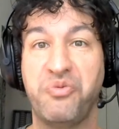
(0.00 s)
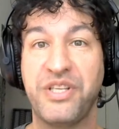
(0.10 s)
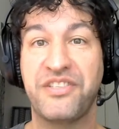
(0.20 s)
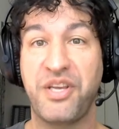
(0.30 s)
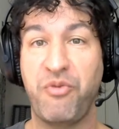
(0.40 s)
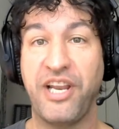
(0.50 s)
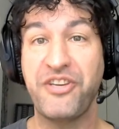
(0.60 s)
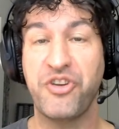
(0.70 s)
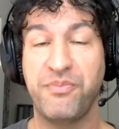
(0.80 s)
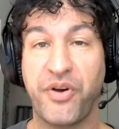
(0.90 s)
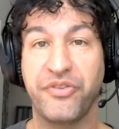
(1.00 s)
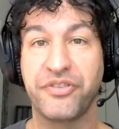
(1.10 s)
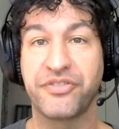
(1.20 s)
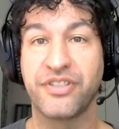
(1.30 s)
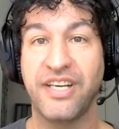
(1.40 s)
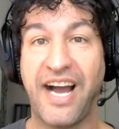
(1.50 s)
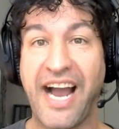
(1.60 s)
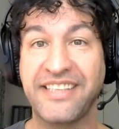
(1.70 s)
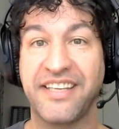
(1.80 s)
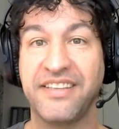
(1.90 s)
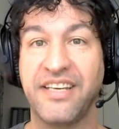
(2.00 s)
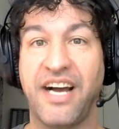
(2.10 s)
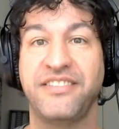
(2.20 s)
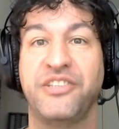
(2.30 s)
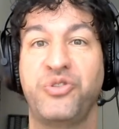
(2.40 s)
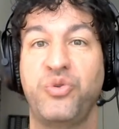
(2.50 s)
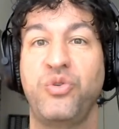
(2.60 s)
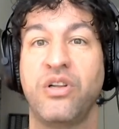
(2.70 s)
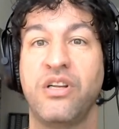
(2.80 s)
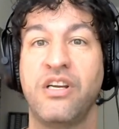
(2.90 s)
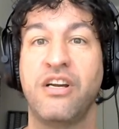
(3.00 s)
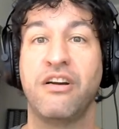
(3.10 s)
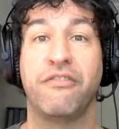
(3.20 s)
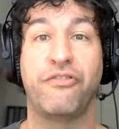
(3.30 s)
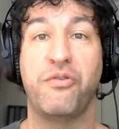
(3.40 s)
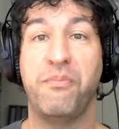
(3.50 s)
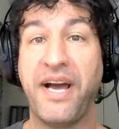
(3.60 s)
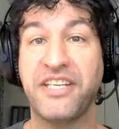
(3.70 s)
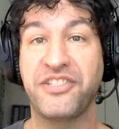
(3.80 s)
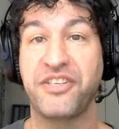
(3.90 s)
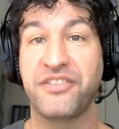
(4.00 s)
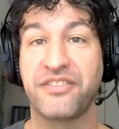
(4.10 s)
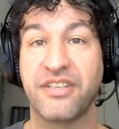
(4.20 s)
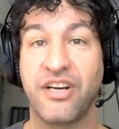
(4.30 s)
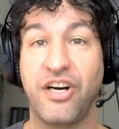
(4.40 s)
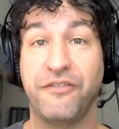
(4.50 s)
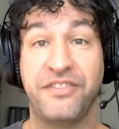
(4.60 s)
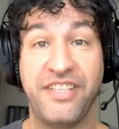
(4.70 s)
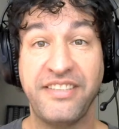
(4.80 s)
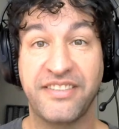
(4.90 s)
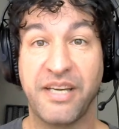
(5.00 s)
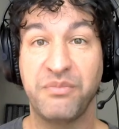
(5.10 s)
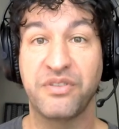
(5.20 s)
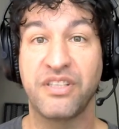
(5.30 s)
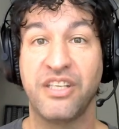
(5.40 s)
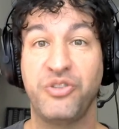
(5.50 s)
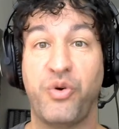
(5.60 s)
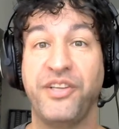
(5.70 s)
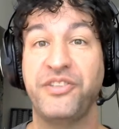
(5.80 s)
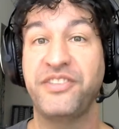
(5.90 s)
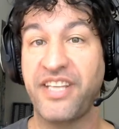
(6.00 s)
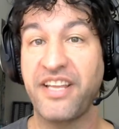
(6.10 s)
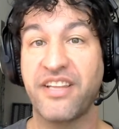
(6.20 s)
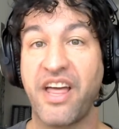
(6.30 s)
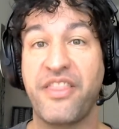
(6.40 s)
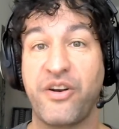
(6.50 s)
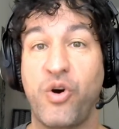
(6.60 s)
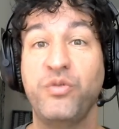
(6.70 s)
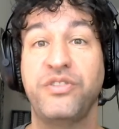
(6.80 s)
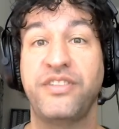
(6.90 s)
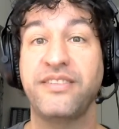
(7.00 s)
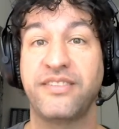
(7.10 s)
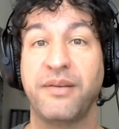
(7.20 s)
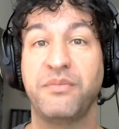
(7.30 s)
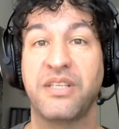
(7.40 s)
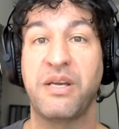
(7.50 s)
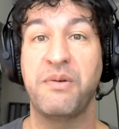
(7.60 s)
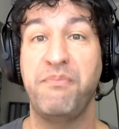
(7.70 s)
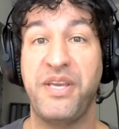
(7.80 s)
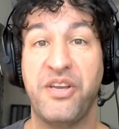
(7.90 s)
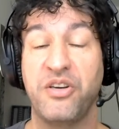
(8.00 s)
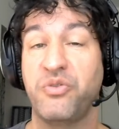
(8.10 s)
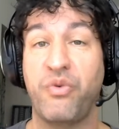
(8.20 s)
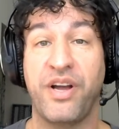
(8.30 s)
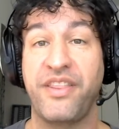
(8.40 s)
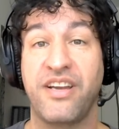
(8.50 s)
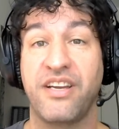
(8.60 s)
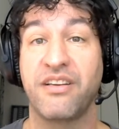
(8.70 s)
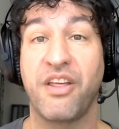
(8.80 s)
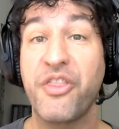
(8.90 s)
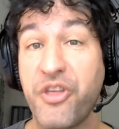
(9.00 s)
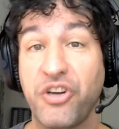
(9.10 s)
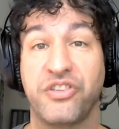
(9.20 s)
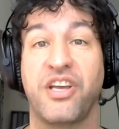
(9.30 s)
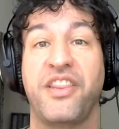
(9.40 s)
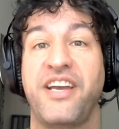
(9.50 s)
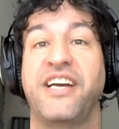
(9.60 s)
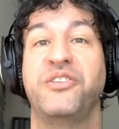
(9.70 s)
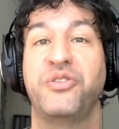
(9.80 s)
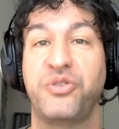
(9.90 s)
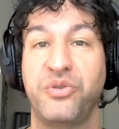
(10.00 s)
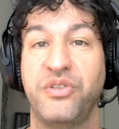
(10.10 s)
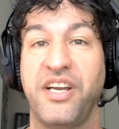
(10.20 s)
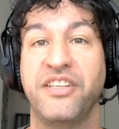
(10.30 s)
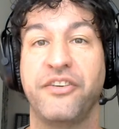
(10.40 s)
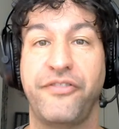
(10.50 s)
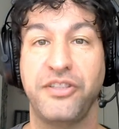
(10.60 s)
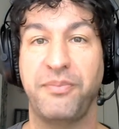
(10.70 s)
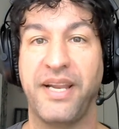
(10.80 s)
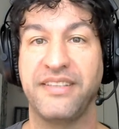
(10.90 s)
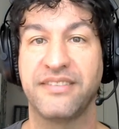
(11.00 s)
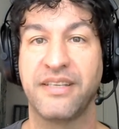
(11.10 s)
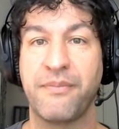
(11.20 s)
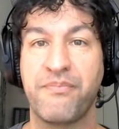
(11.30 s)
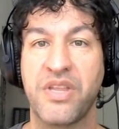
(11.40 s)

in which simulation models acted as a tool for managers of systems to understand their own systems beyond what they thought they understood in the first place.